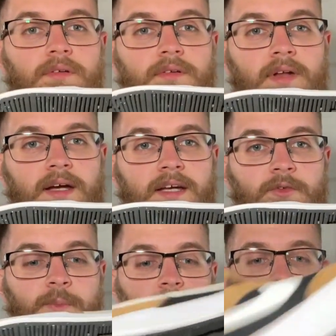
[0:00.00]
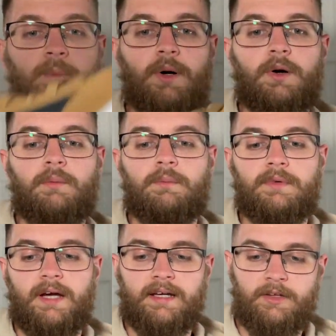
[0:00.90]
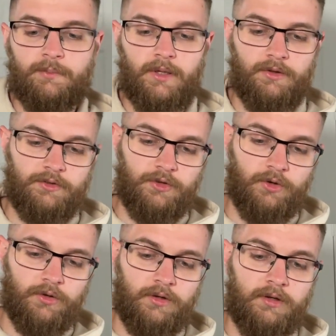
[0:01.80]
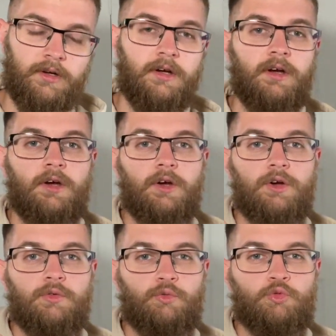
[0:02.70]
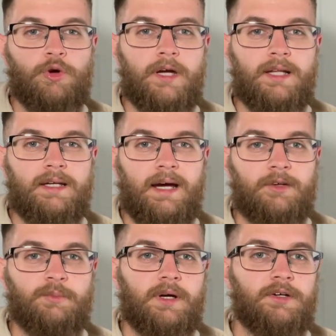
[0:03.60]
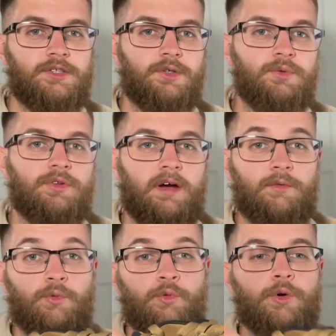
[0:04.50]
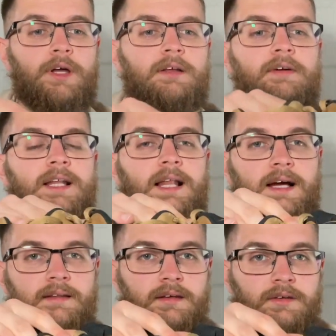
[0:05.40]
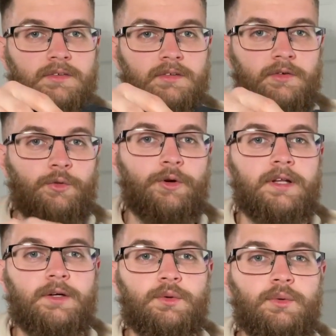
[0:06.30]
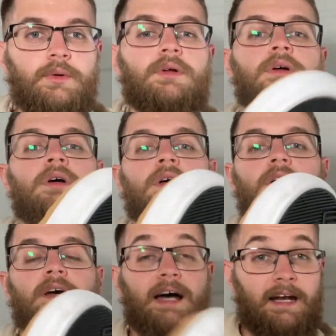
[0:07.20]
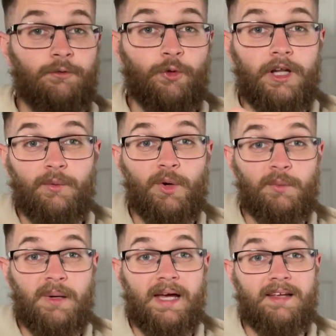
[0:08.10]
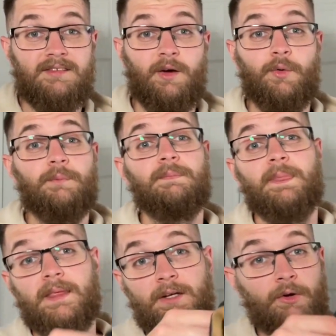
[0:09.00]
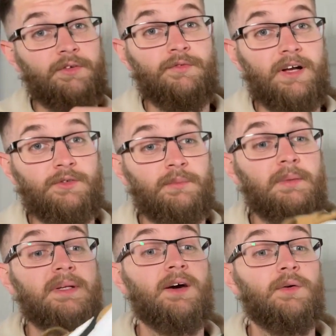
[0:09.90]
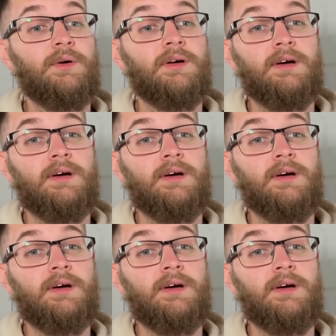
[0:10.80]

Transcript: Nike SB on the bottom, Nike SB on the tongue. Really nice pair of shoes. I really like these. These are really cool, and I really want a pair. So, you know, if you find some, let me know.